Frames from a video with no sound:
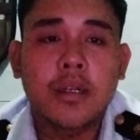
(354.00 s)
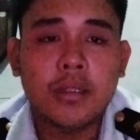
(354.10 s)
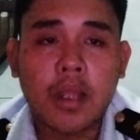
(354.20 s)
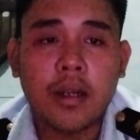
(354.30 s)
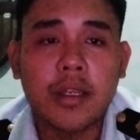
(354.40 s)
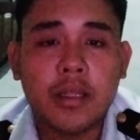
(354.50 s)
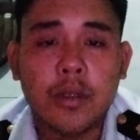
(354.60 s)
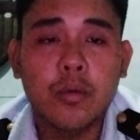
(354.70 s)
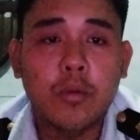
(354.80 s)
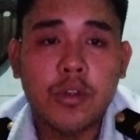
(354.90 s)
target
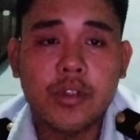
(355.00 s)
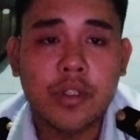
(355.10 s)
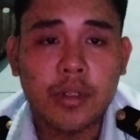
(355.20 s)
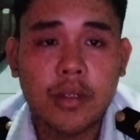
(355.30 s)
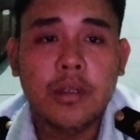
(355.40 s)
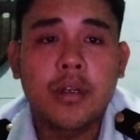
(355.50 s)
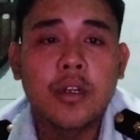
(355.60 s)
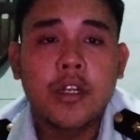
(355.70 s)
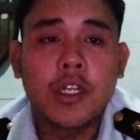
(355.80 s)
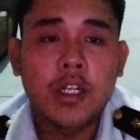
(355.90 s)
through motion.
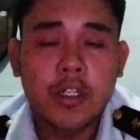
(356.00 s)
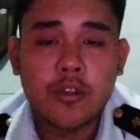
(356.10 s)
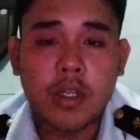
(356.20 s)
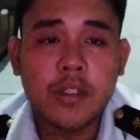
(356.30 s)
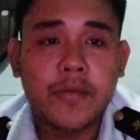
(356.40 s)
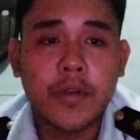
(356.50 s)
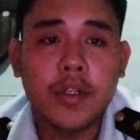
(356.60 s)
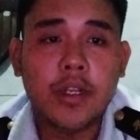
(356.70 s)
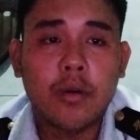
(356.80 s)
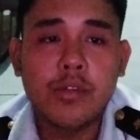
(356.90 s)
Transfer
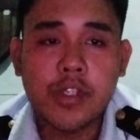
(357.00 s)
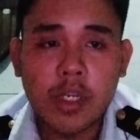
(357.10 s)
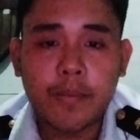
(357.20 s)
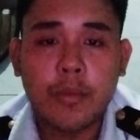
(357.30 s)
the on-ship